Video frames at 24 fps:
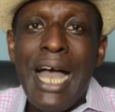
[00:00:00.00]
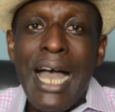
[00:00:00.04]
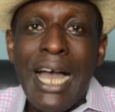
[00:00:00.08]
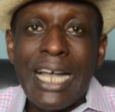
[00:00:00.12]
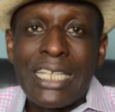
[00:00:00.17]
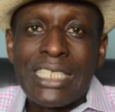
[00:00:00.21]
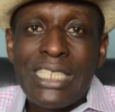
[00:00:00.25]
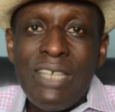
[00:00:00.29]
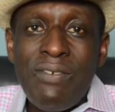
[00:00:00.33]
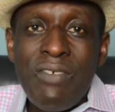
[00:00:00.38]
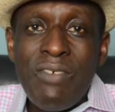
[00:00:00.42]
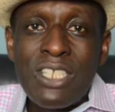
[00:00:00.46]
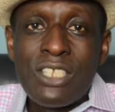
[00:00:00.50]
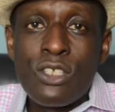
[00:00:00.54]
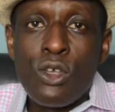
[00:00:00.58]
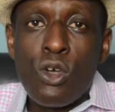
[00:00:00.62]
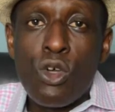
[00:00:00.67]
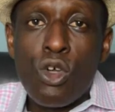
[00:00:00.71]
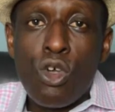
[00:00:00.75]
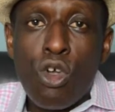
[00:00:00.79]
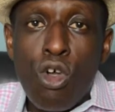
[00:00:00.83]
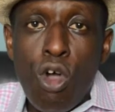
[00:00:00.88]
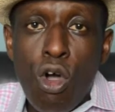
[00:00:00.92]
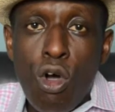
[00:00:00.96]
activities
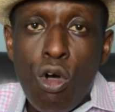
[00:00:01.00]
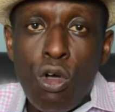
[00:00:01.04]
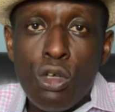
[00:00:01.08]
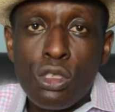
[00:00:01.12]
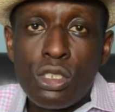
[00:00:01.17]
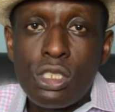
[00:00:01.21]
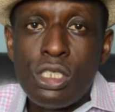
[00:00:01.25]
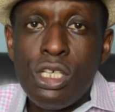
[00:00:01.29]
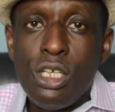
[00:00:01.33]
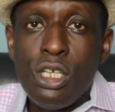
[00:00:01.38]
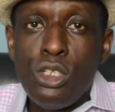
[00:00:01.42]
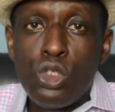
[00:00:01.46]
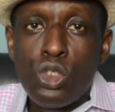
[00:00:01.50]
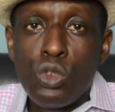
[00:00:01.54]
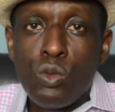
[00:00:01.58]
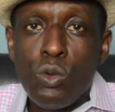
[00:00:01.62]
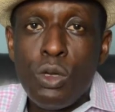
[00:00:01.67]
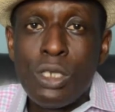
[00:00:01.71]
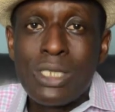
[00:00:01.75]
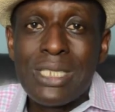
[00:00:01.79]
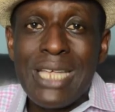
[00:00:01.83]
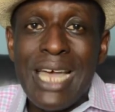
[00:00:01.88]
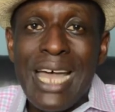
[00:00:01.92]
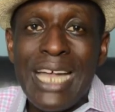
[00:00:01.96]
on course
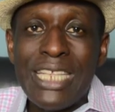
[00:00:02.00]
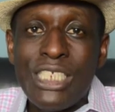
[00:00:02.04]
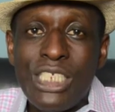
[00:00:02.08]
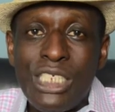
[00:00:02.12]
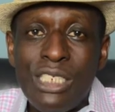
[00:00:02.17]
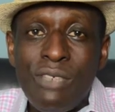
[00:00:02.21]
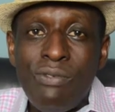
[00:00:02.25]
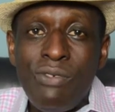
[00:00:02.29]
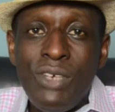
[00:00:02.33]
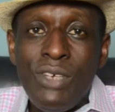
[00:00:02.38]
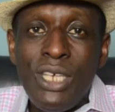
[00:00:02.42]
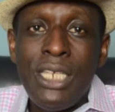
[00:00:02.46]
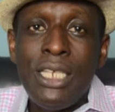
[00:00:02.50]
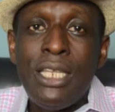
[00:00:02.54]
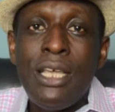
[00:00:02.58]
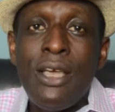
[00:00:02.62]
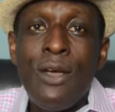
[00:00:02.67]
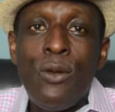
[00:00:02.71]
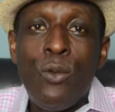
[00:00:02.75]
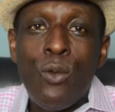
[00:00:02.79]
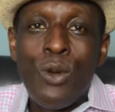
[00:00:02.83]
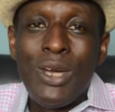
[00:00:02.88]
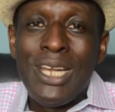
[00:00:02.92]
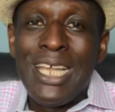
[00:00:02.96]
towards achieving
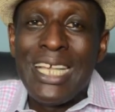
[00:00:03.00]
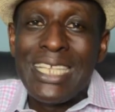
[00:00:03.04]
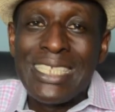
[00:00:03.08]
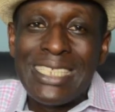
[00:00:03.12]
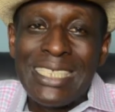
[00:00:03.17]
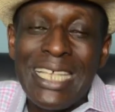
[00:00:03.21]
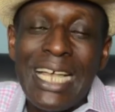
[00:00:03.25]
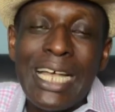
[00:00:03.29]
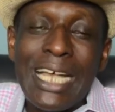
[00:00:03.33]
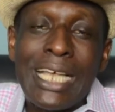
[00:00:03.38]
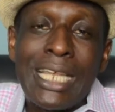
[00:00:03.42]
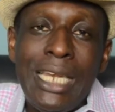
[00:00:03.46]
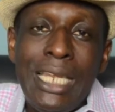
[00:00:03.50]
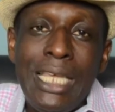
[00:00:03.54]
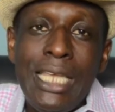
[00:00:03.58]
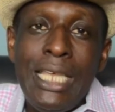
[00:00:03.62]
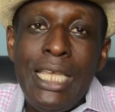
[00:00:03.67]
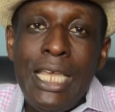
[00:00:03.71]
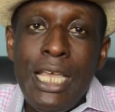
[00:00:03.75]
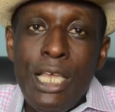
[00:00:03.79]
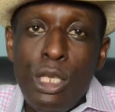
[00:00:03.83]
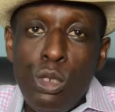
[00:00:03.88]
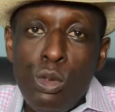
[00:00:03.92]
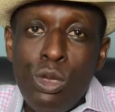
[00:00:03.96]
what
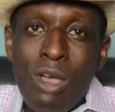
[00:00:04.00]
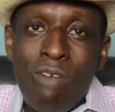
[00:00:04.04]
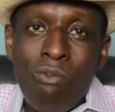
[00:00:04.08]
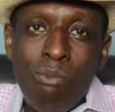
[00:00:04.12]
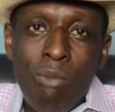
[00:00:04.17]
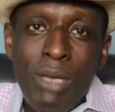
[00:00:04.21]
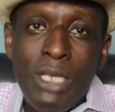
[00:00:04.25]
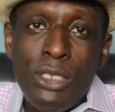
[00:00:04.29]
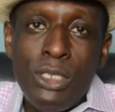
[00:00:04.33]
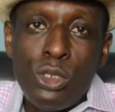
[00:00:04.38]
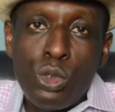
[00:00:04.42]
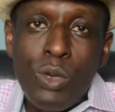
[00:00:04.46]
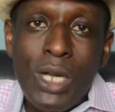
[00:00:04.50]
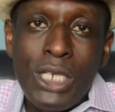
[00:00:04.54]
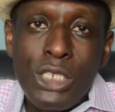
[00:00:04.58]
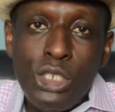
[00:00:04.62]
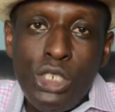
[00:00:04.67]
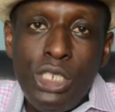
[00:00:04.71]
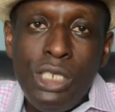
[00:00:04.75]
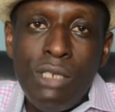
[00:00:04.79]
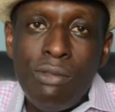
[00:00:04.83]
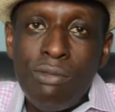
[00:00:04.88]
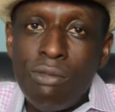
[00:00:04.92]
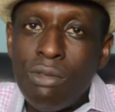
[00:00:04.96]
exactly you have meant to
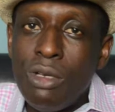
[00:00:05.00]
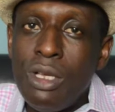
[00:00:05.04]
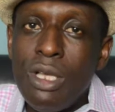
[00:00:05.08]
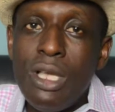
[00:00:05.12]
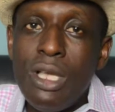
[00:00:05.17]
achieve.